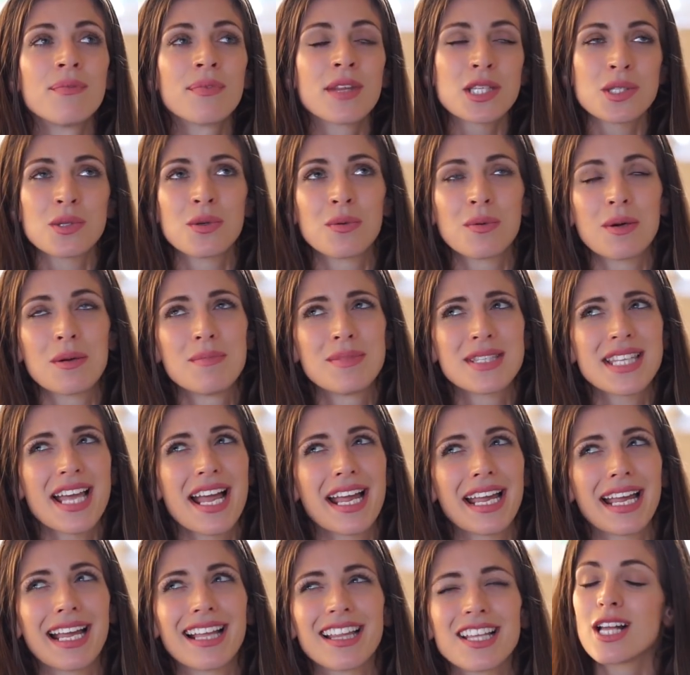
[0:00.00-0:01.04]
That's not what I'm
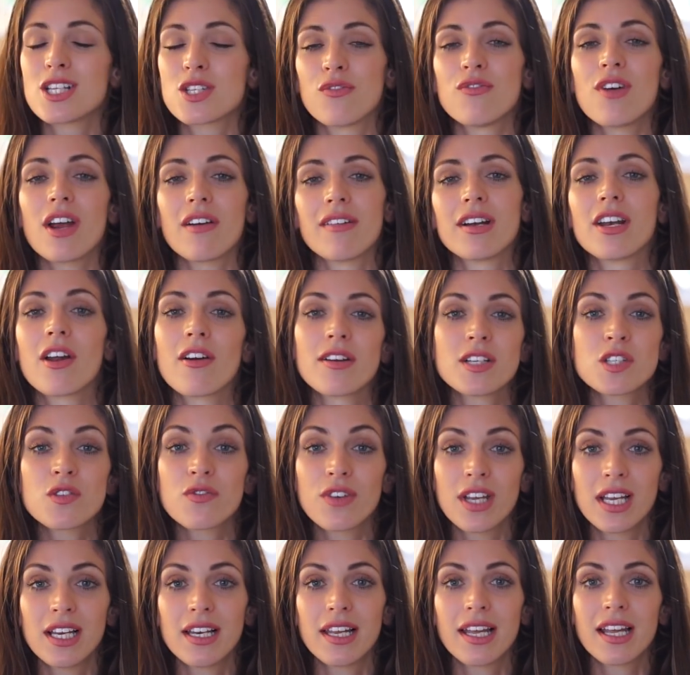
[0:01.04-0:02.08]
saying. It's a very nice
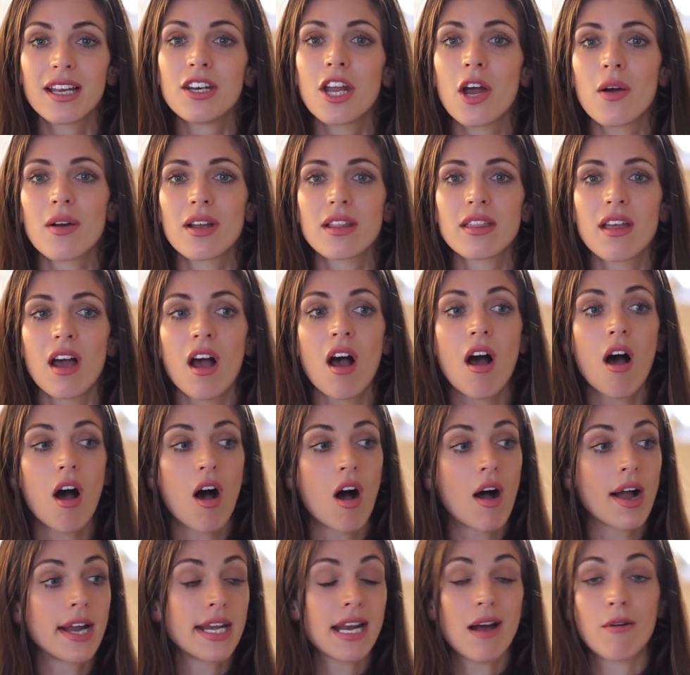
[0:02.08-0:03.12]
feeling knowing that
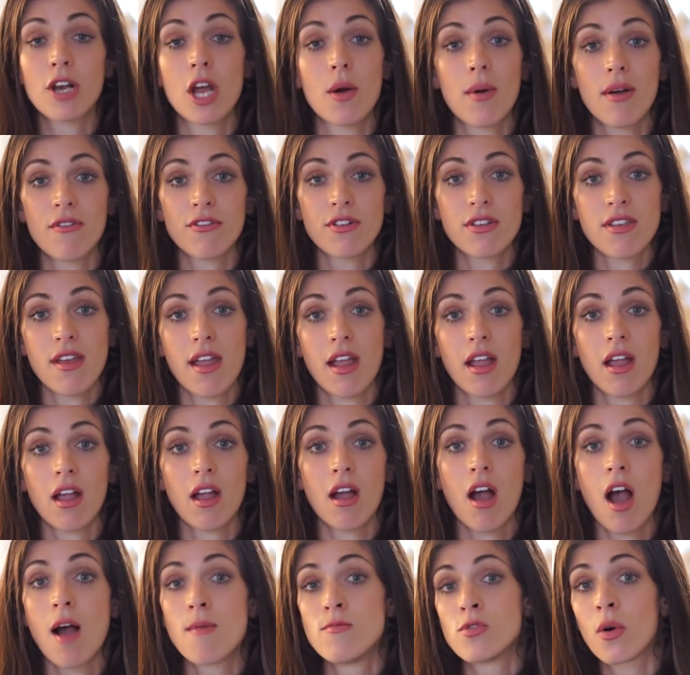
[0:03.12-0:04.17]
I now know everything.
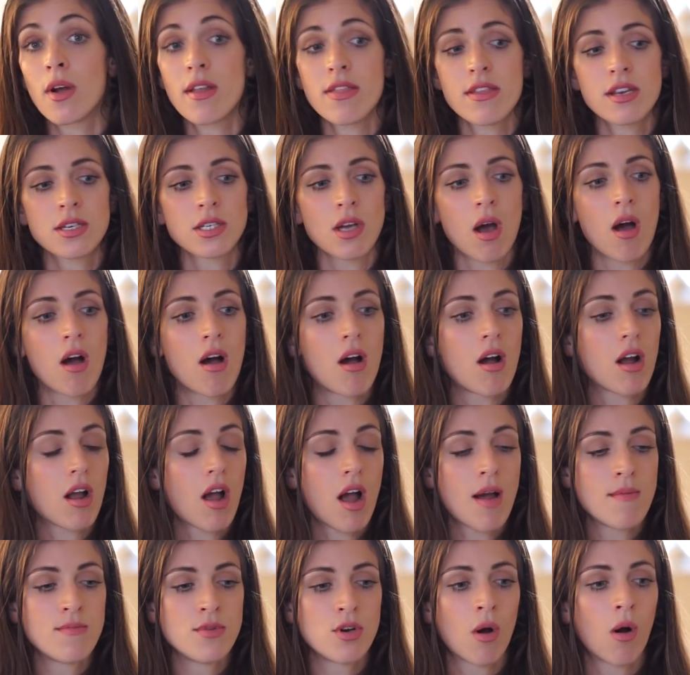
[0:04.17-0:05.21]
I'm not in the dark.
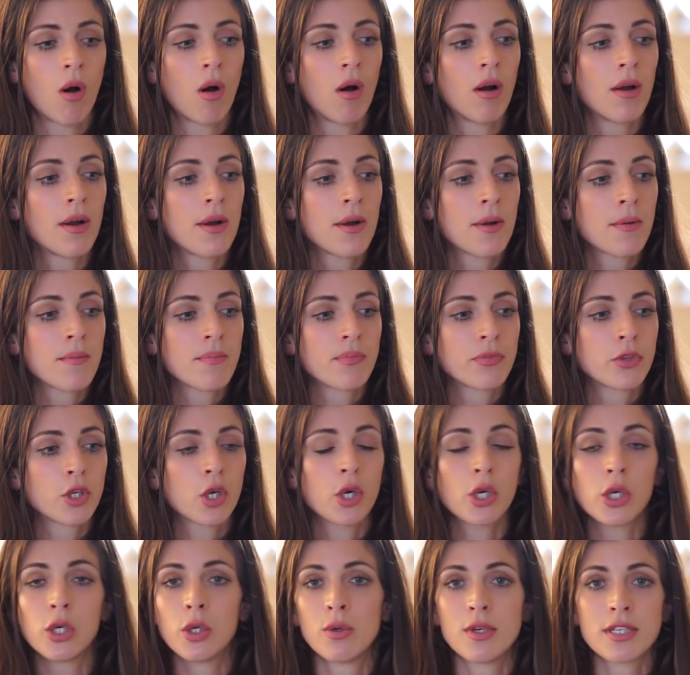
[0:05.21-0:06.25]
I'm not
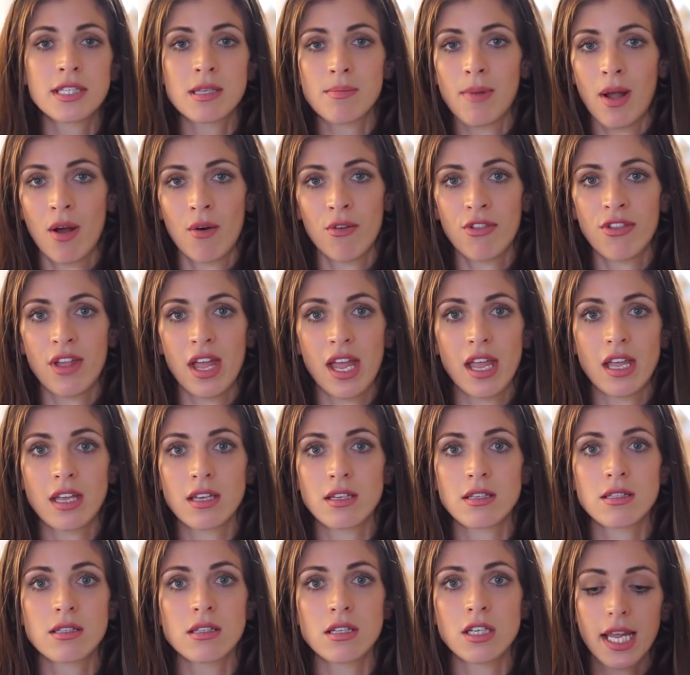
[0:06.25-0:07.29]
clueless about
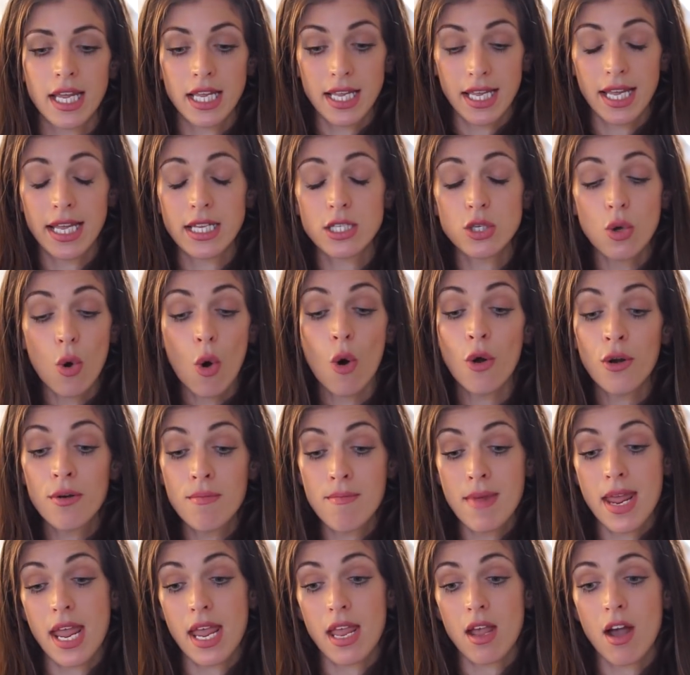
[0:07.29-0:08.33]
things. It's on
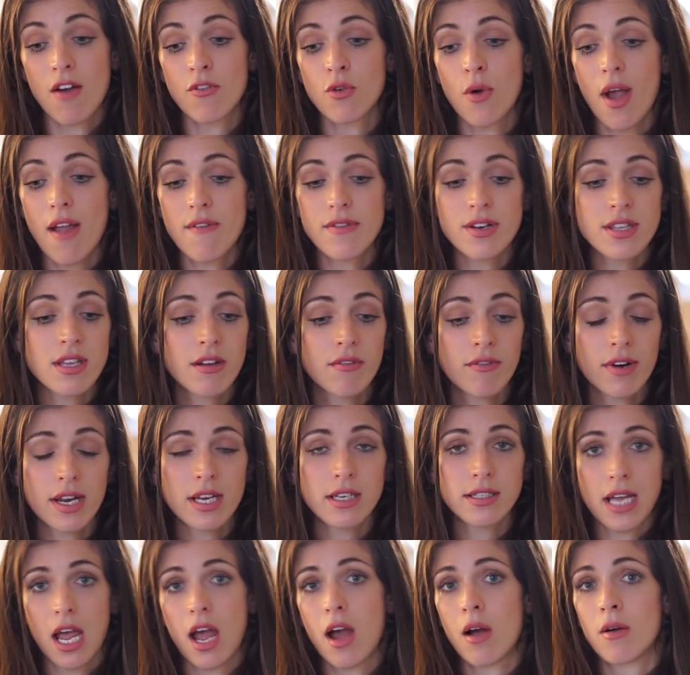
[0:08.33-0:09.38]
me. I've got everything
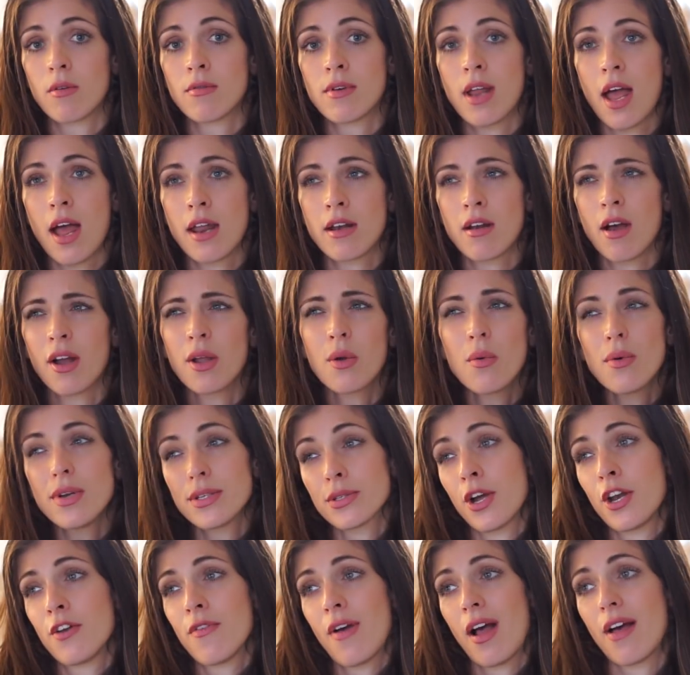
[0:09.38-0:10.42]
written down, and I always
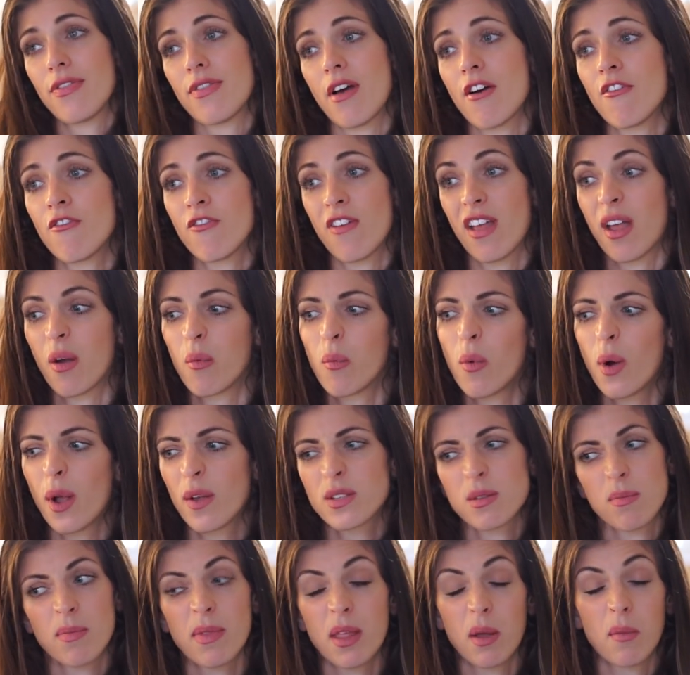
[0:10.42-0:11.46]
kind of had that fear. What if
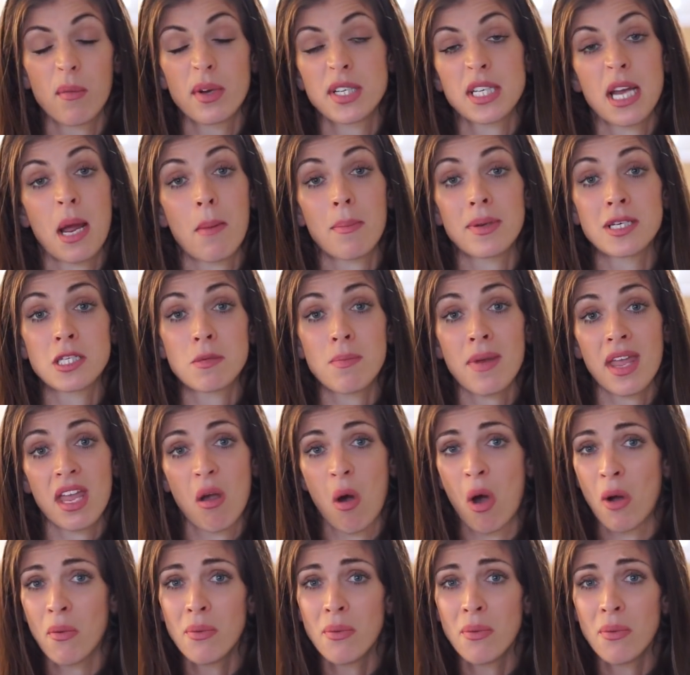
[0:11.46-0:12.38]
something were to happen to Pete?